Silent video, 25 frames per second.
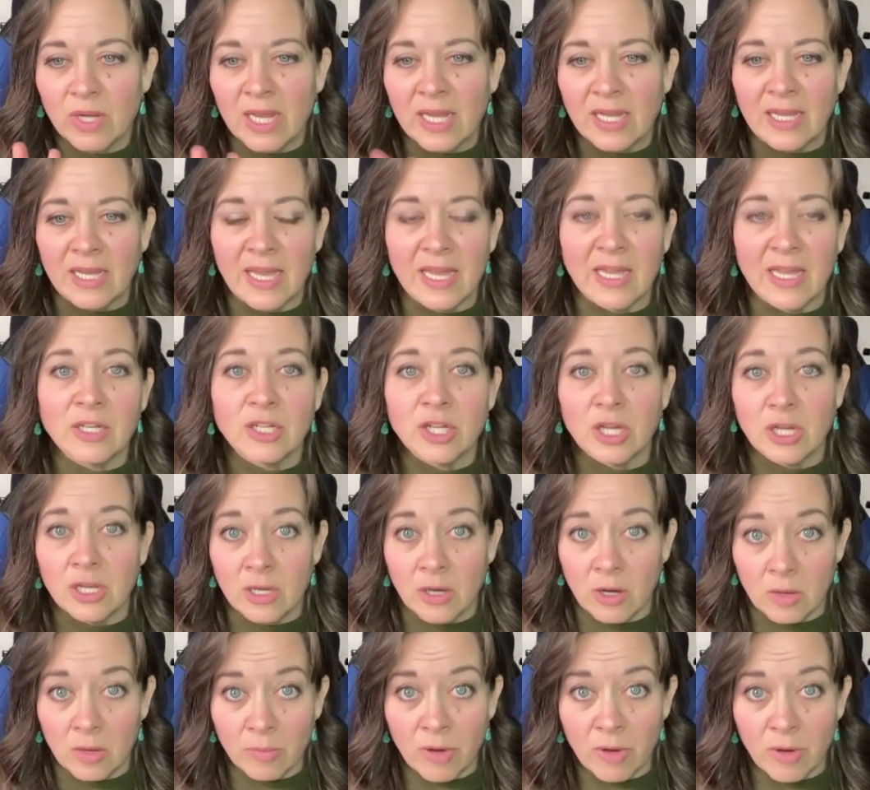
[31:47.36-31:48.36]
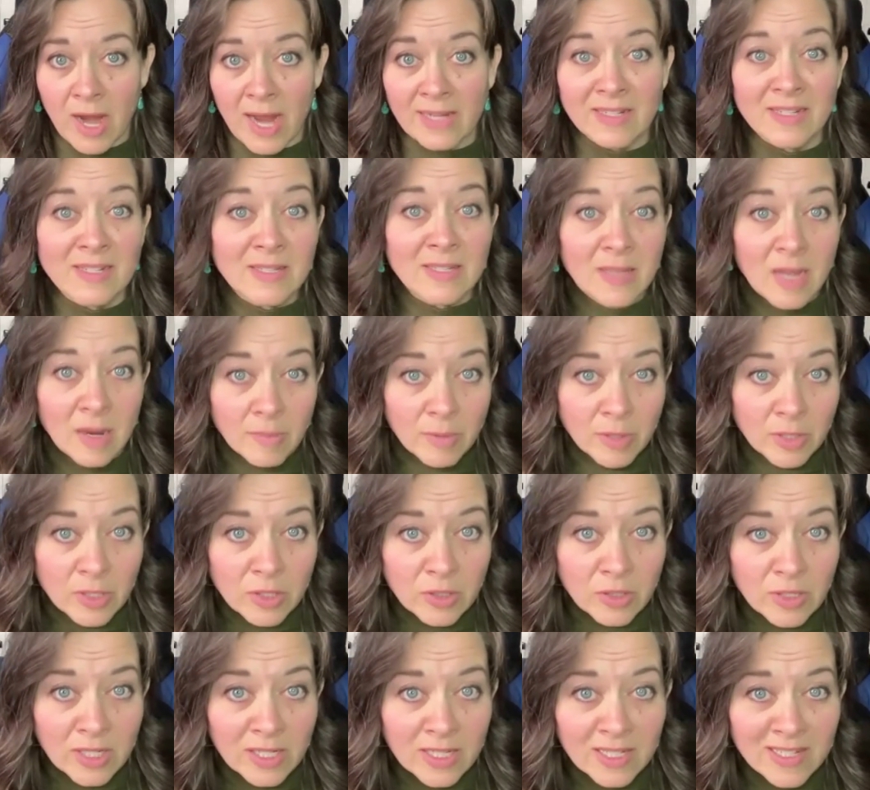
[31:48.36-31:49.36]
engage in our practice
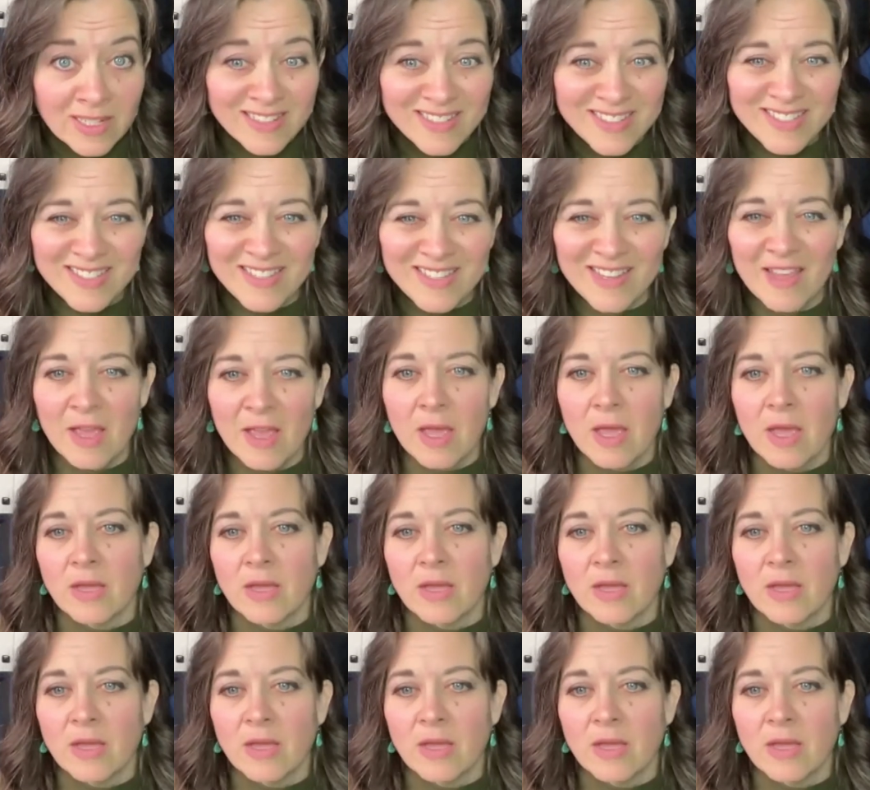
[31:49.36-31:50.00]
opportunities.